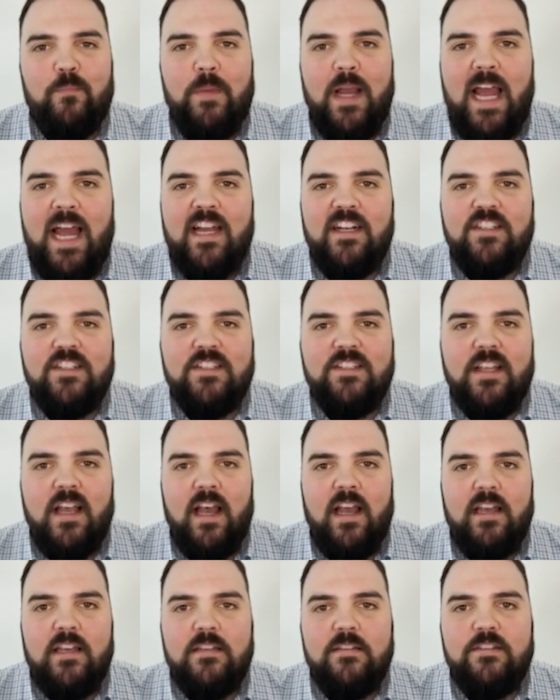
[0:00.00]

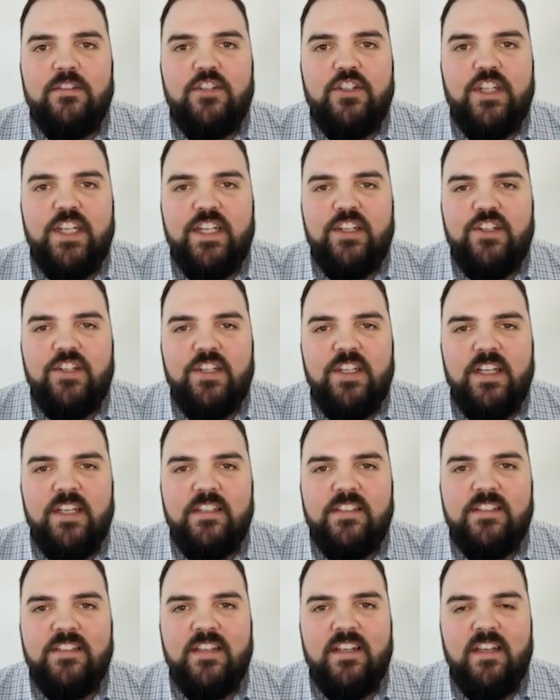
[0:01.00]
badge-sized cheat
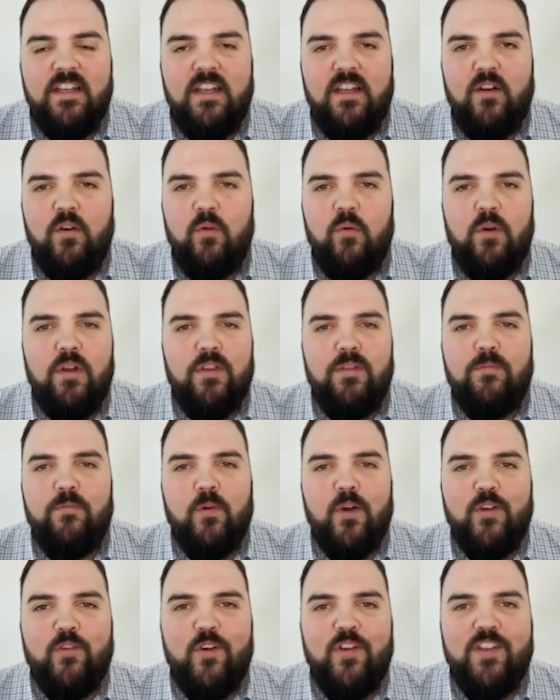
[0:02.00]
sheets with
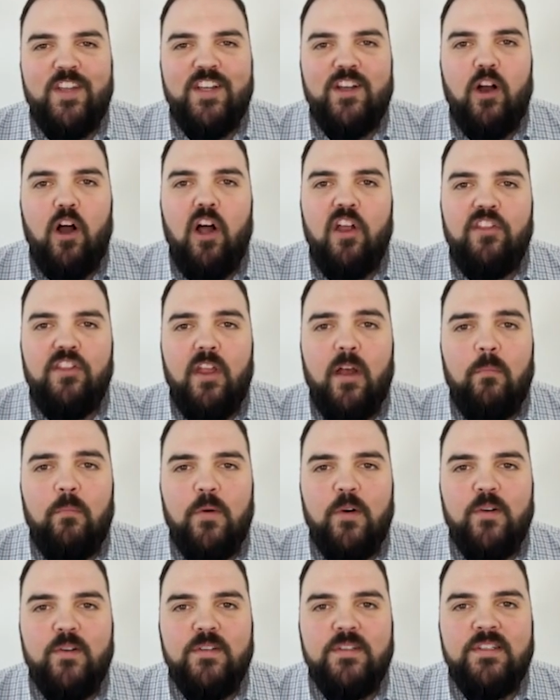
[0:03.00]
frequently called
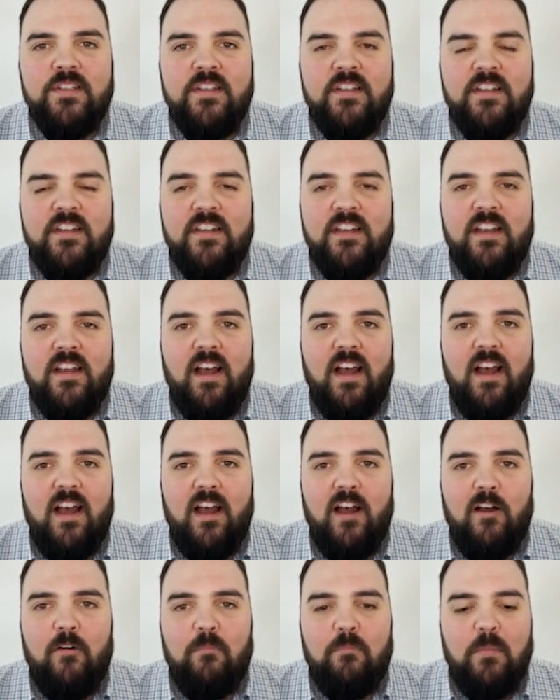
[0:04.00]
numbers,
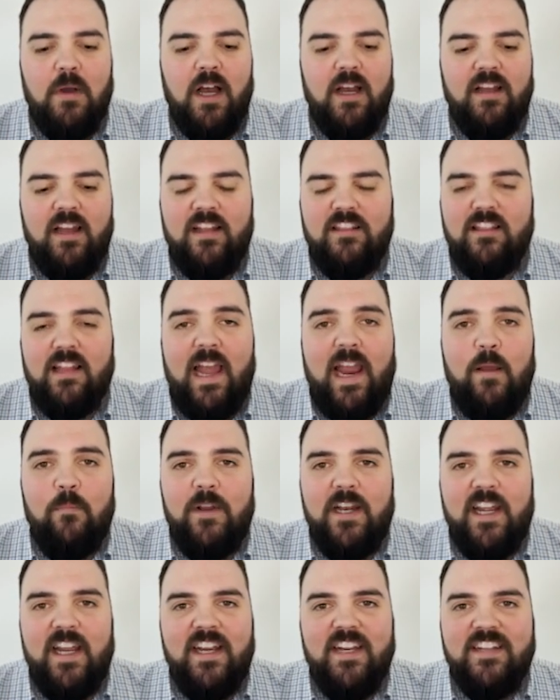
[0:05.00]

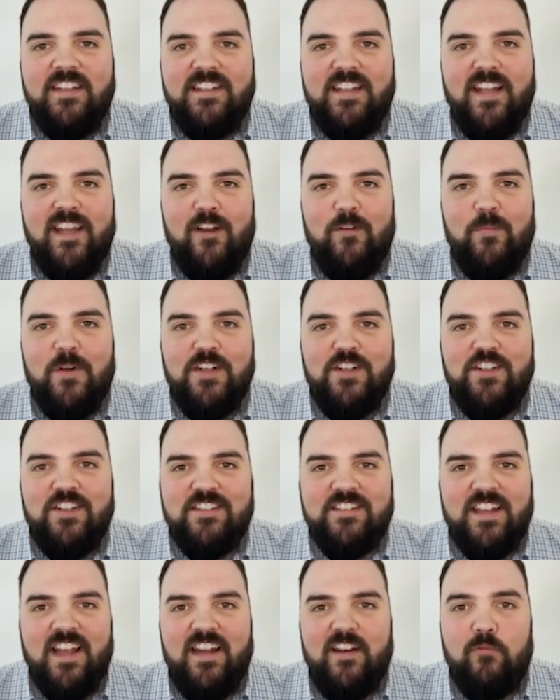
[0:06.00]
laminating them and
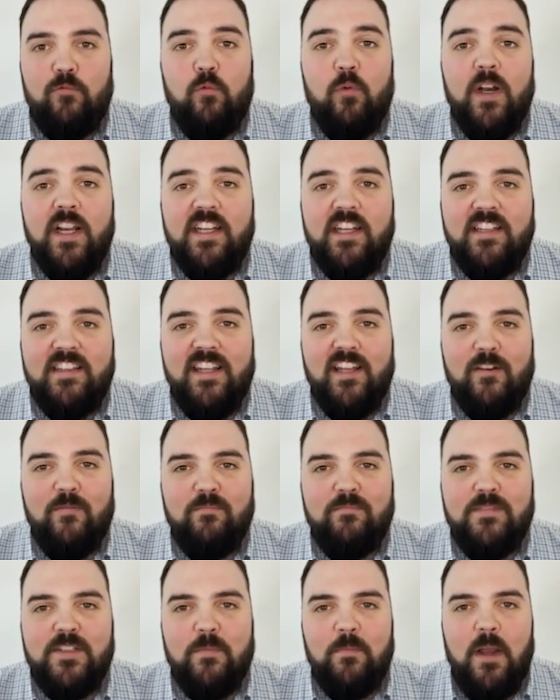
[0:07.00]
just kind of rigging
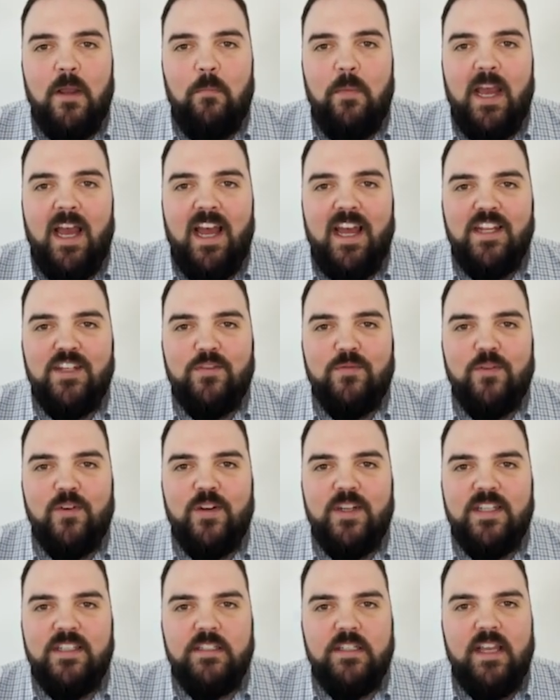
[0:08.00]
them to my badge for
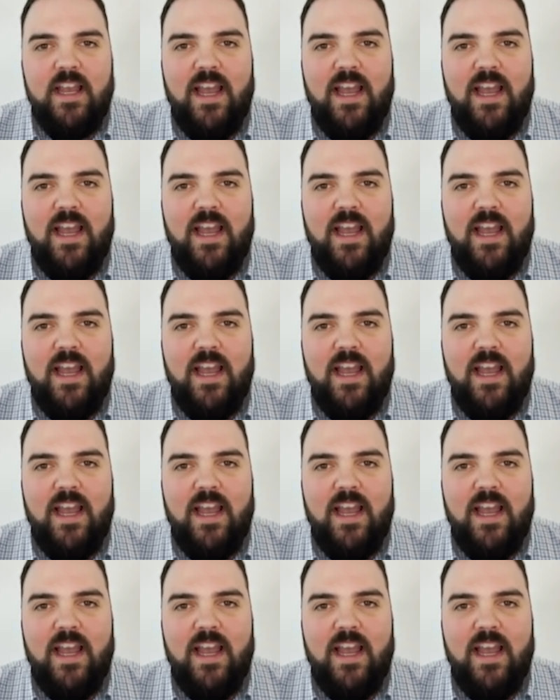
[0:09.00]
easy